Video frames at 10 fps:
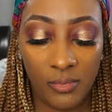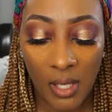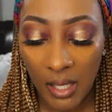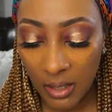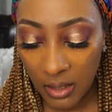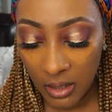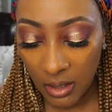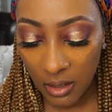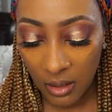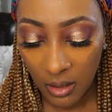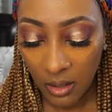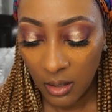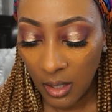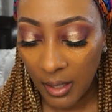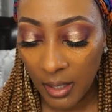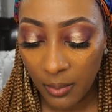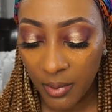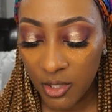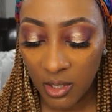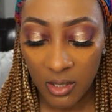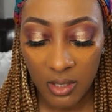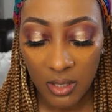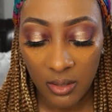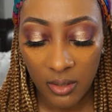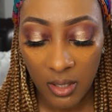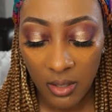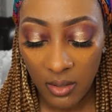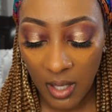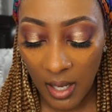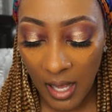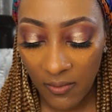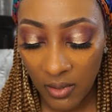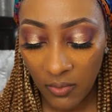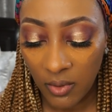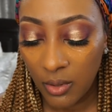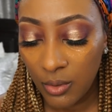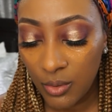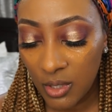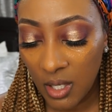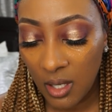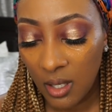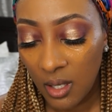I didn't need it. I got a bunch of concealer in here that I haven't even used yet.